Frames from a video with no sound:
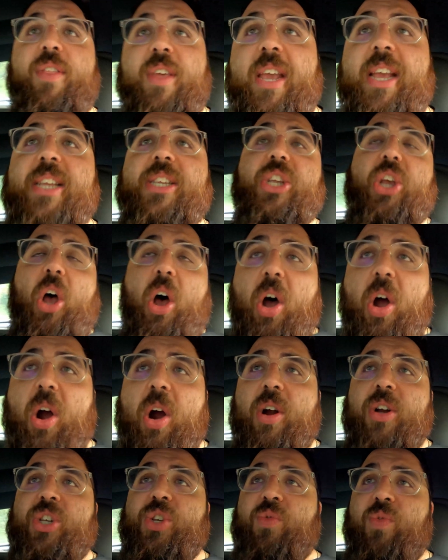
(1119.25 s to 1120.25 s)
these
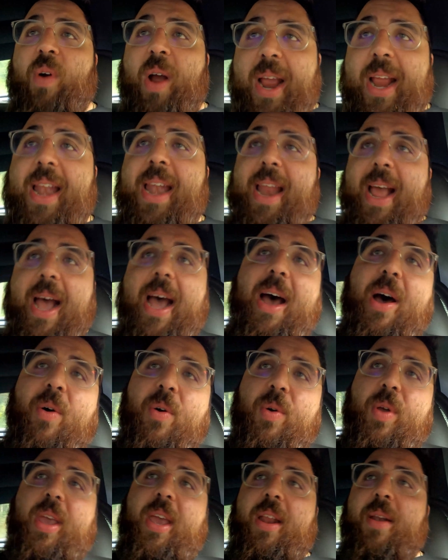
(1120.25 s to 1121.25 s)
cars right
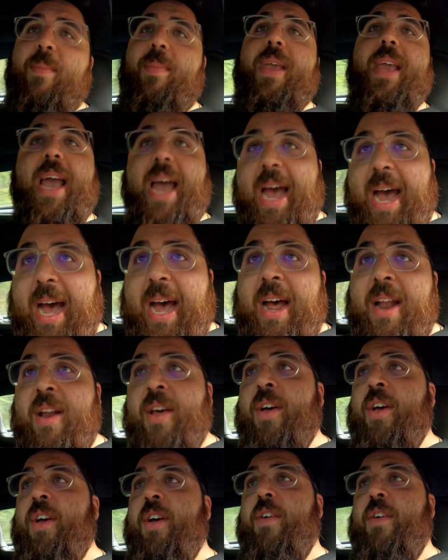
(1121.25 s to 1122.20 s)
now can be had